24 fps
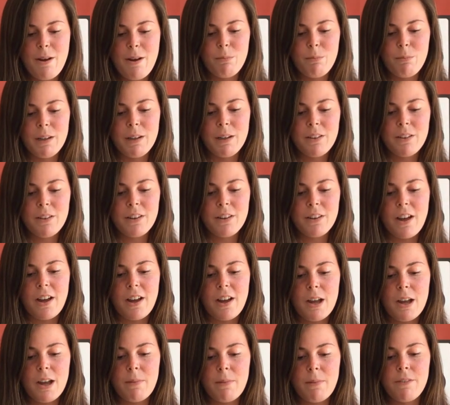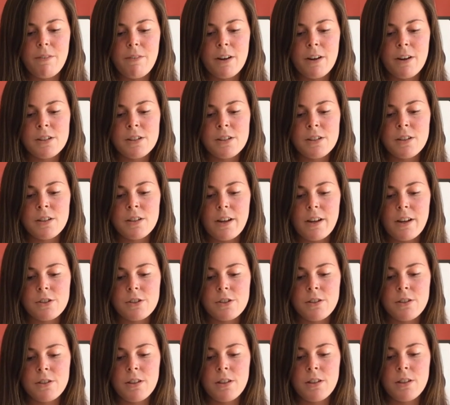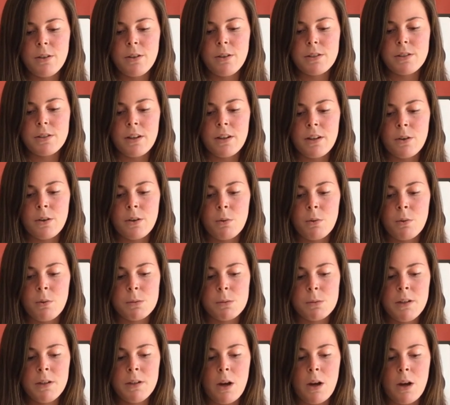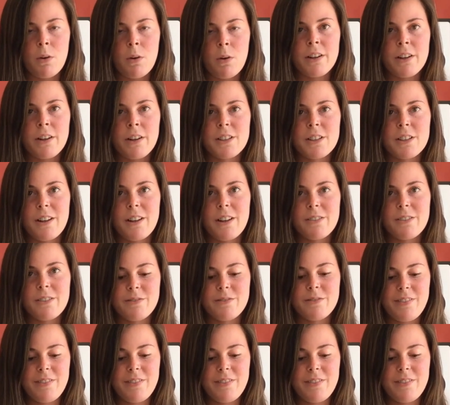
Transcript: Believe it or not, my first introduction to the youth center was me not wanting to go.